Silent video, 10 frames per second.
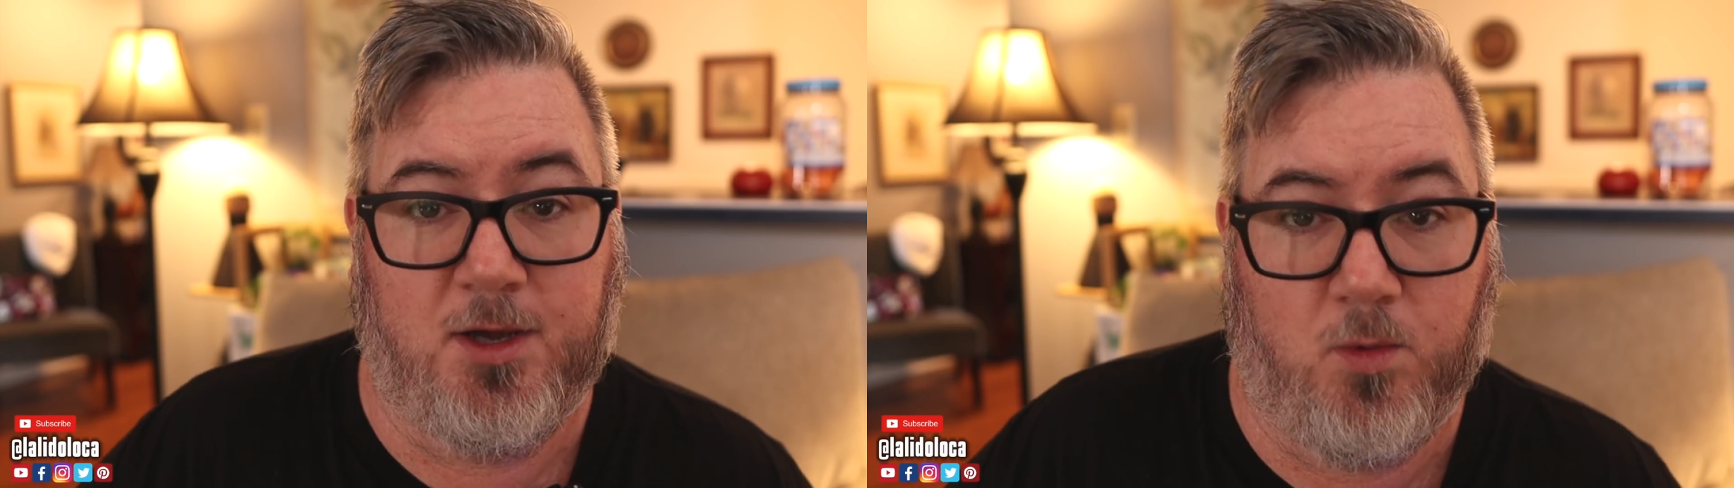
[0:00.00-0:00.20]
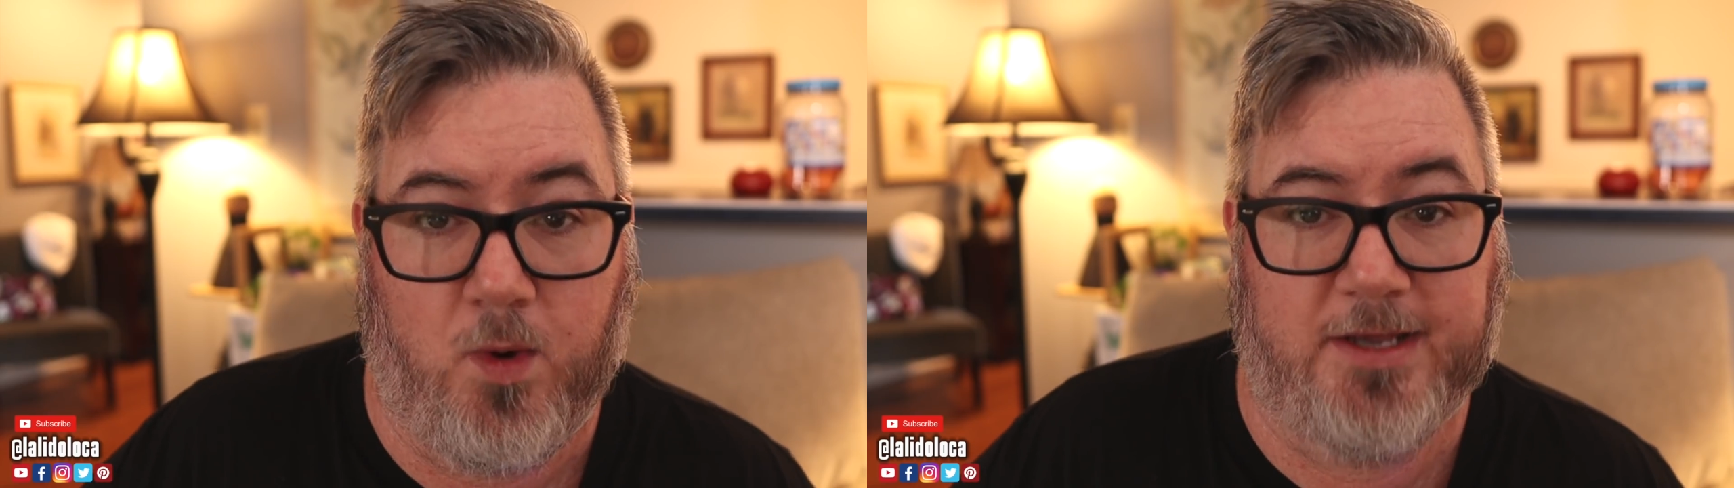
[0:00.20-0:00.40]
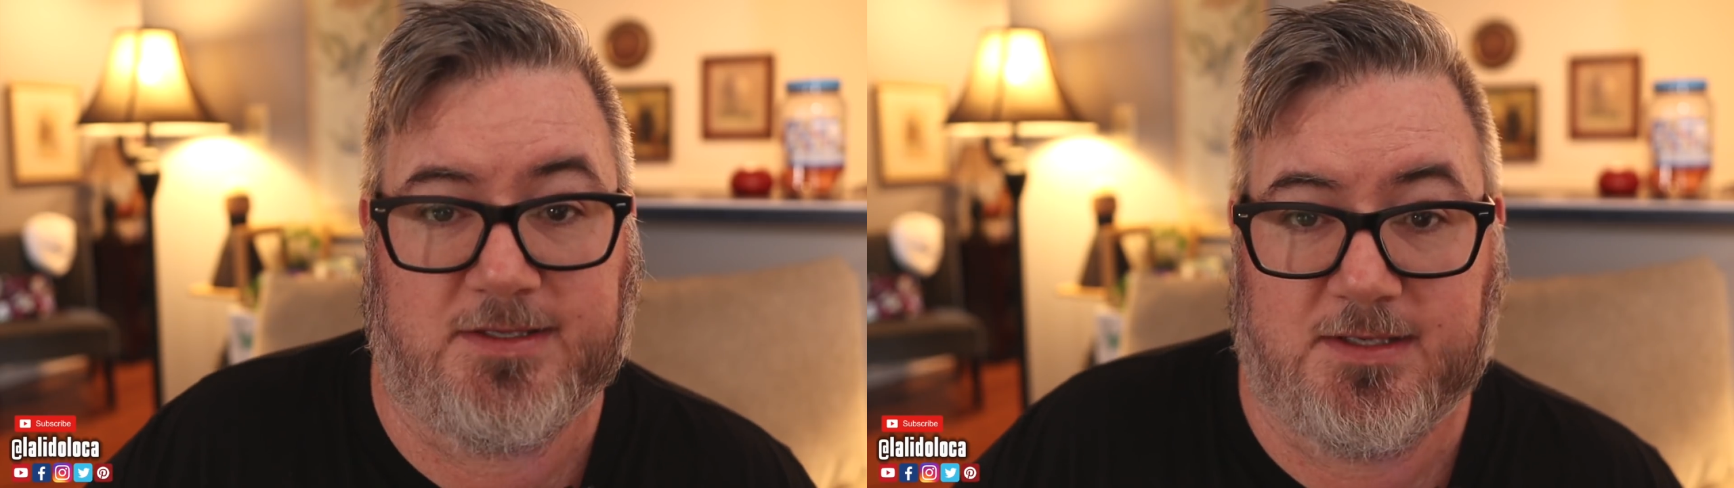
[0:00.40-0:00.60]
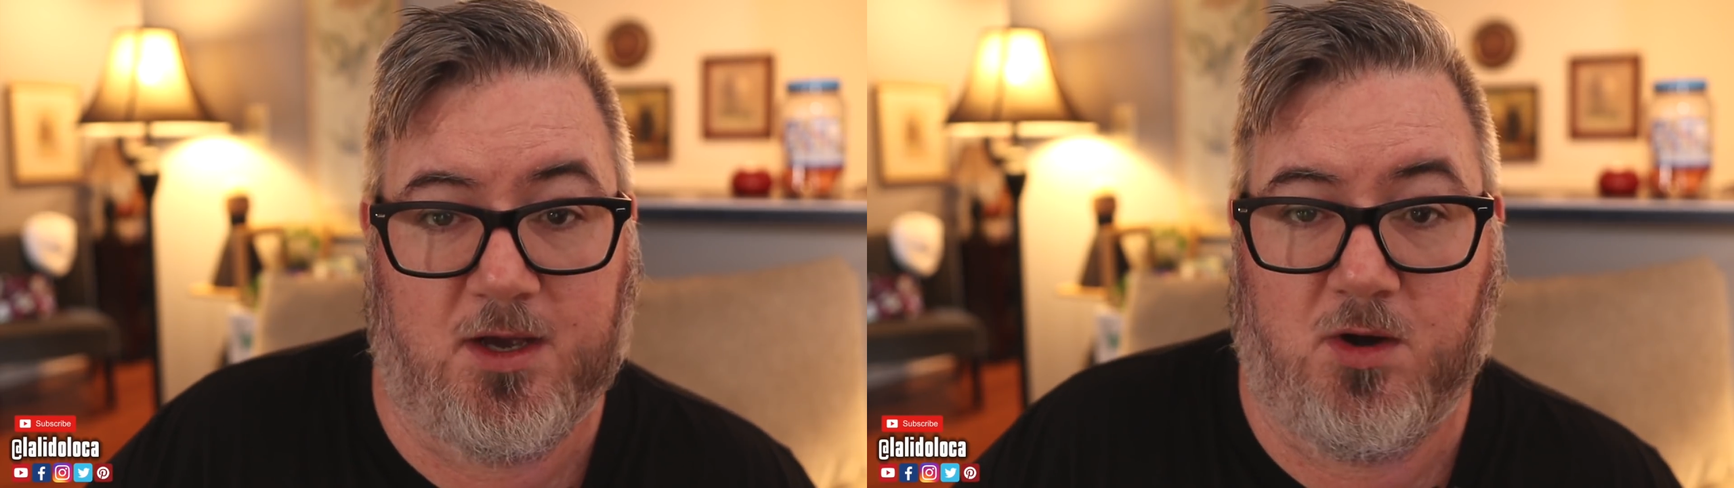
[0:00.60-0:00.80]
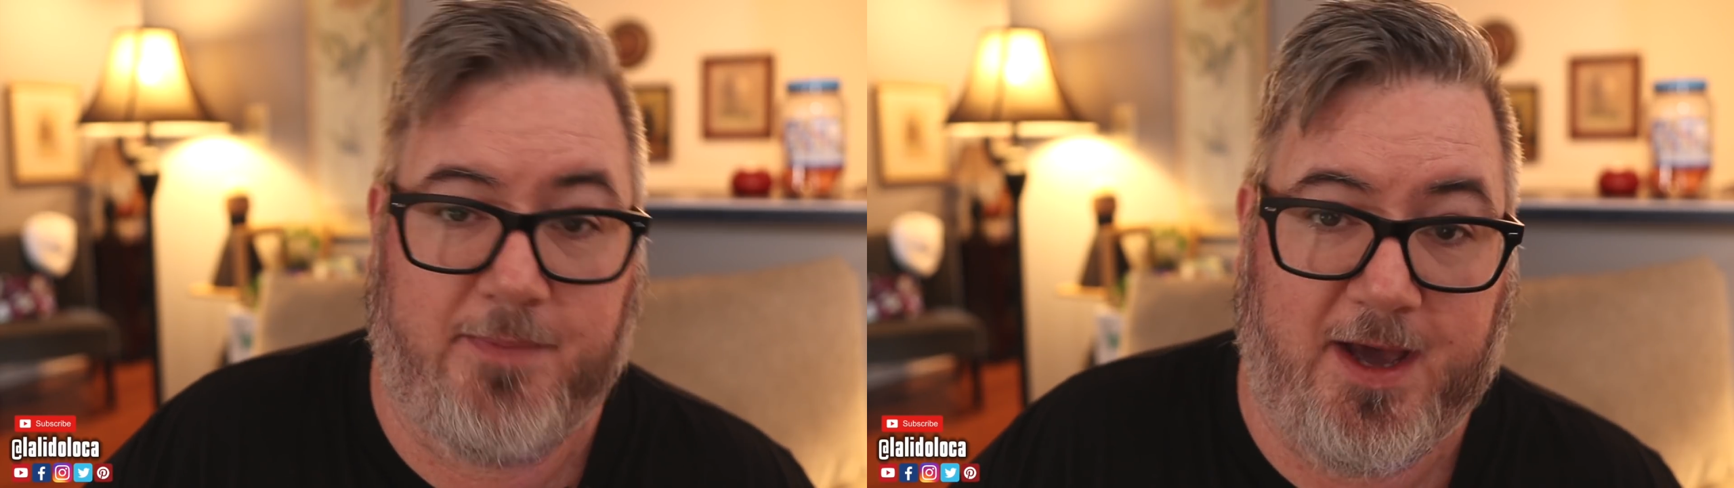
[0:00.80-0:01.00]
way to
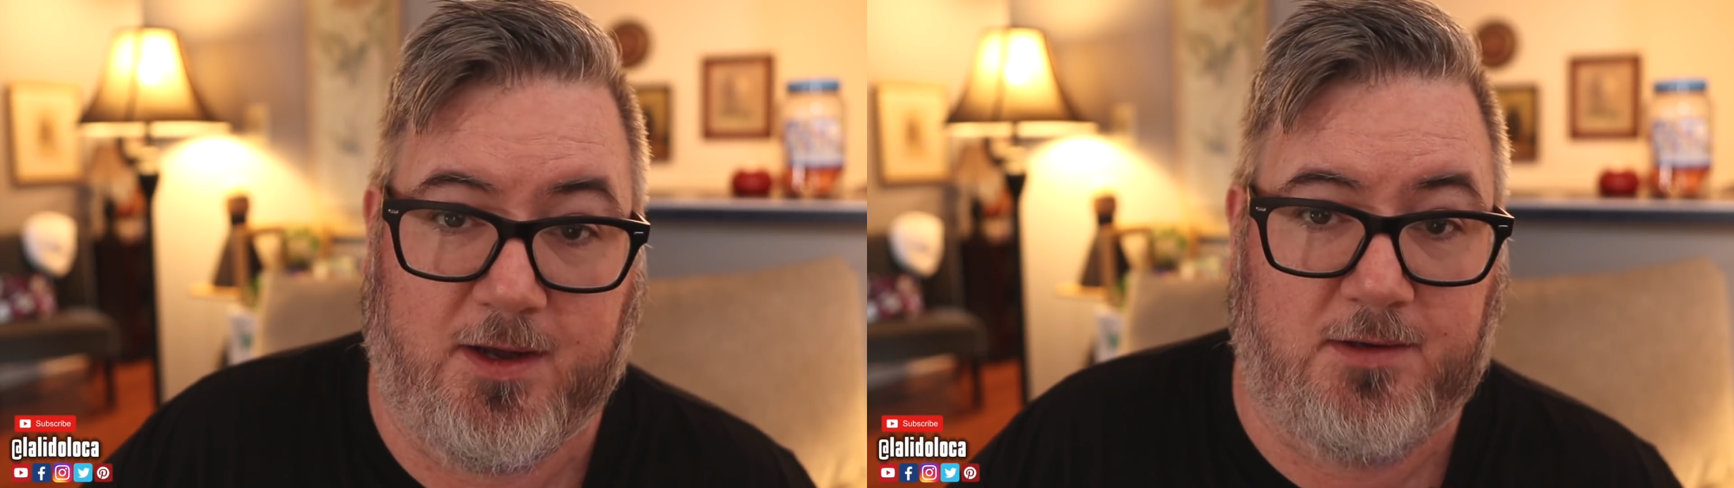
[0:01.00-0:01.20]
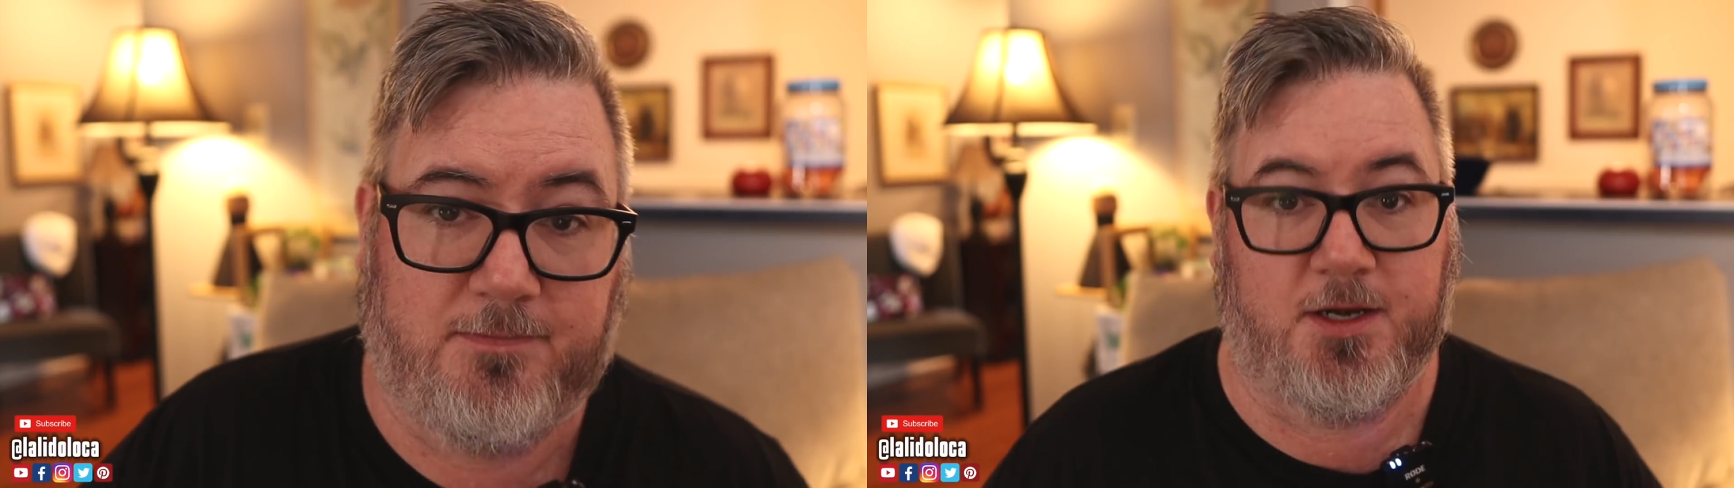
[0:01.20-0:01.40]
go about it.